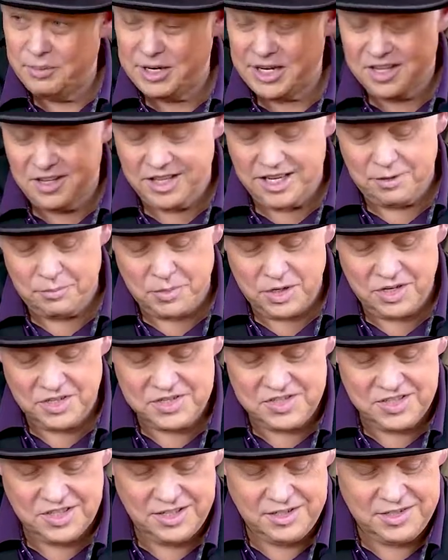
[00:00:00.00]
make a lot of
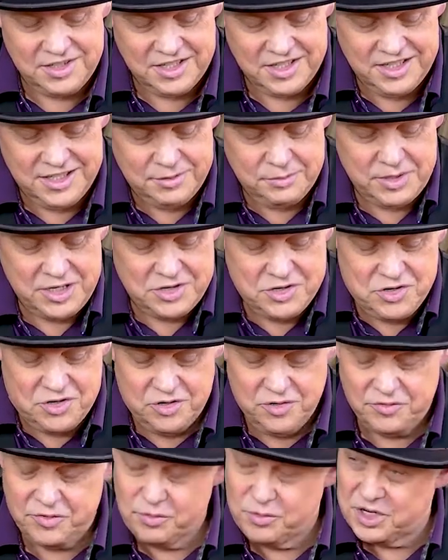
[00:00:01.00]
marks on my
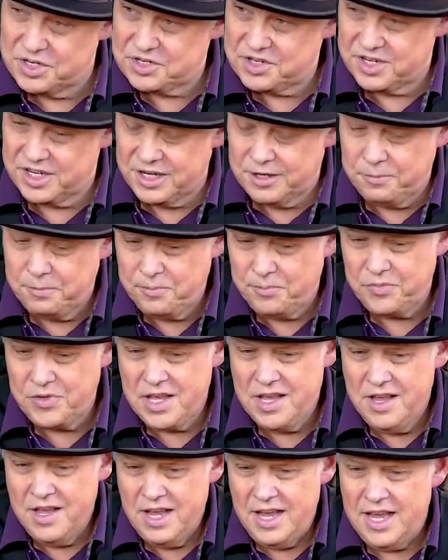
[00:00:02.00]
journal from Rustico,
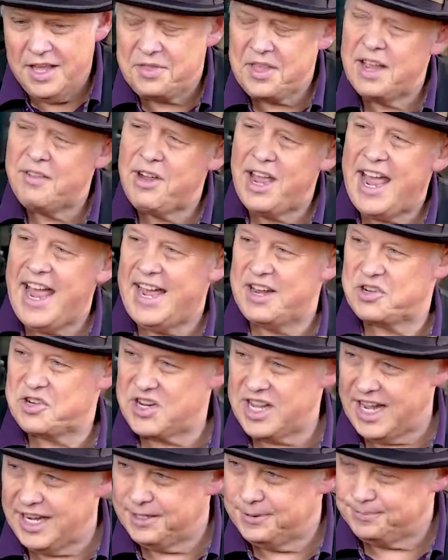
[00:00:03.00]
and they have a
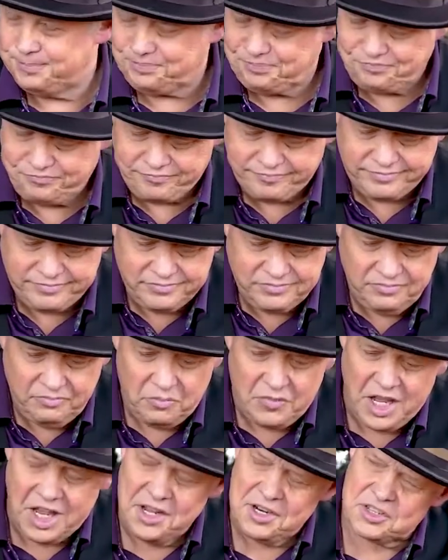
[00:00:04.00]
hashtag.
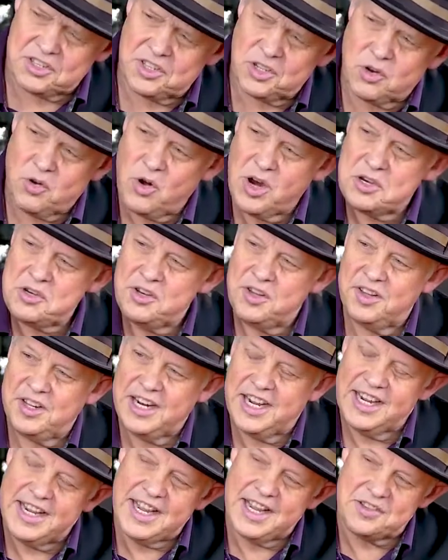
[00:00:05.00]
And it's the question that
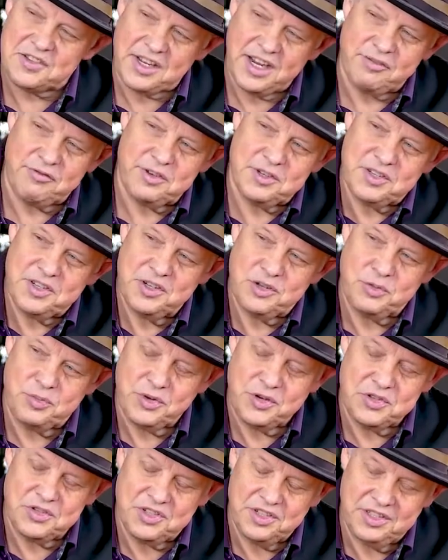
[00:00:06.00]
I ask every single
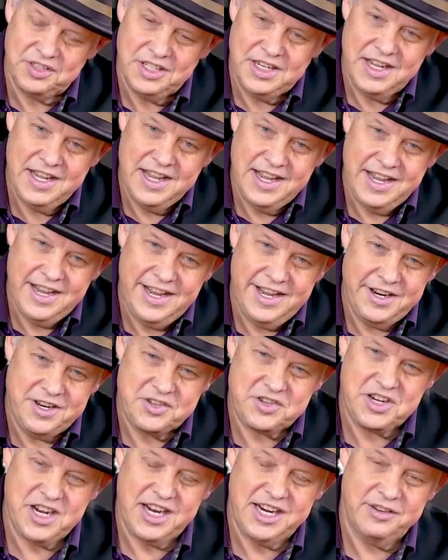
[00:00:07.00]
person, and
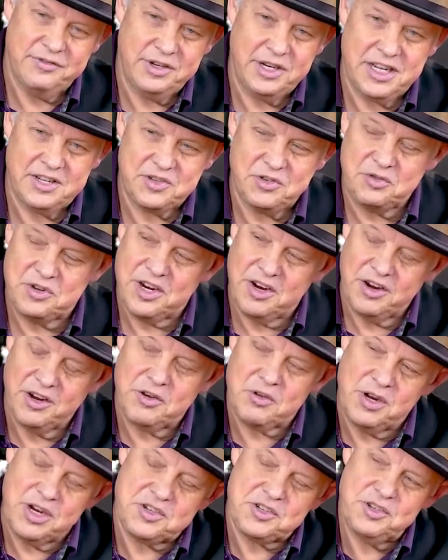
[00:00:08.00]
it's kind of an esoteric
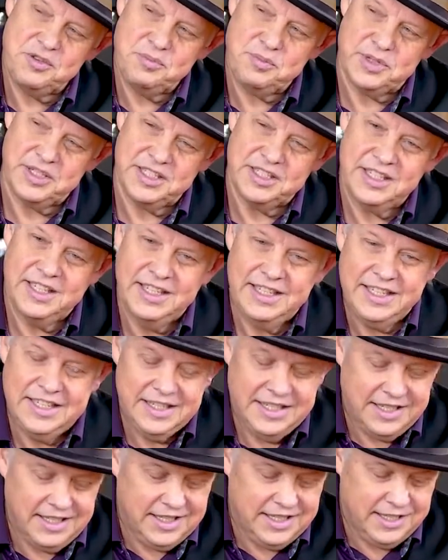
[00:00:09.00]
question, but
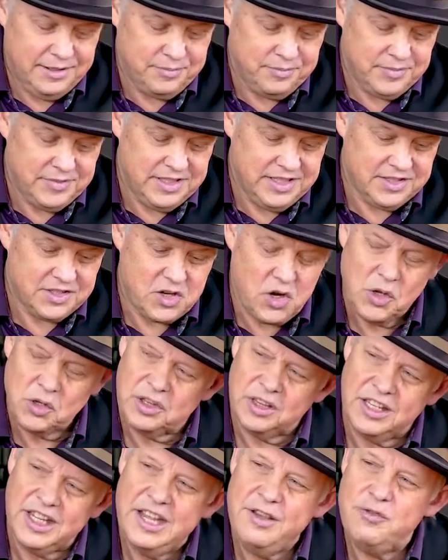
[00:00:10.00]
it's
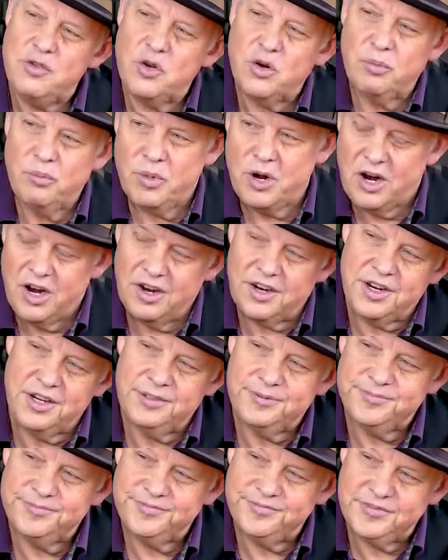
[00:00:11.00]
called Leave Your Mark.
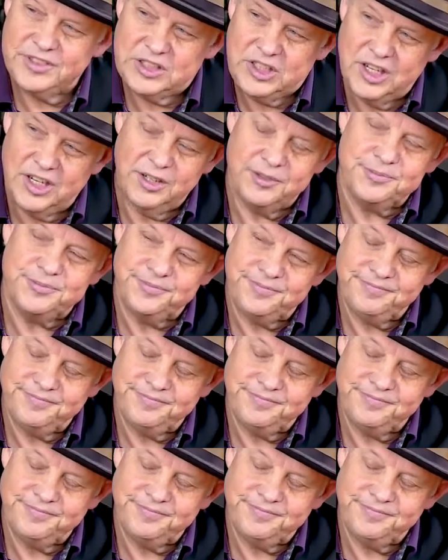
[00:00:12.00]
So,